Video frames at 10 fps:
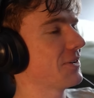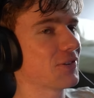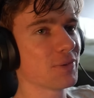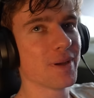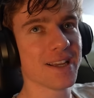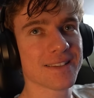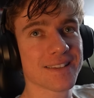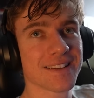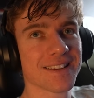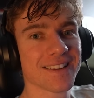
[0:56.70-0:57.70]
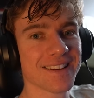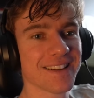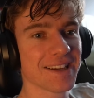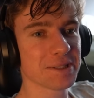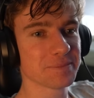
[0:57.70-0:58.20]
not too bad.
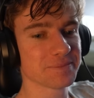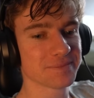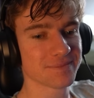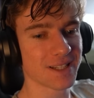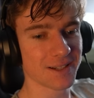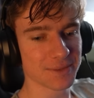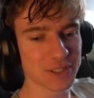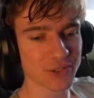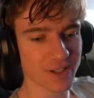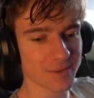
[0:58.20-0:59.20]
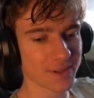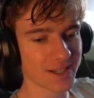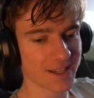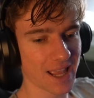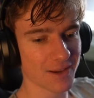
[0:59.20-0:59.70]
Um, I'm enjoying
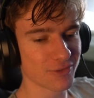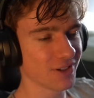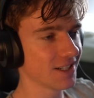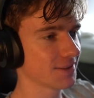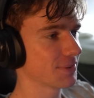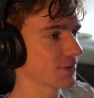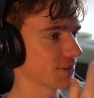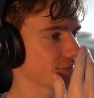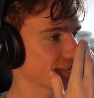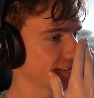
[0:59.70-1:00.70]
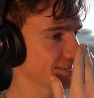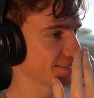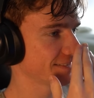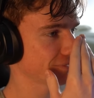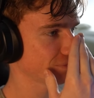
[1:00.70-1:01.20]
my F1 esports off
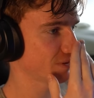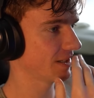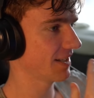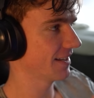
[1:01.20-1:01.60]
season by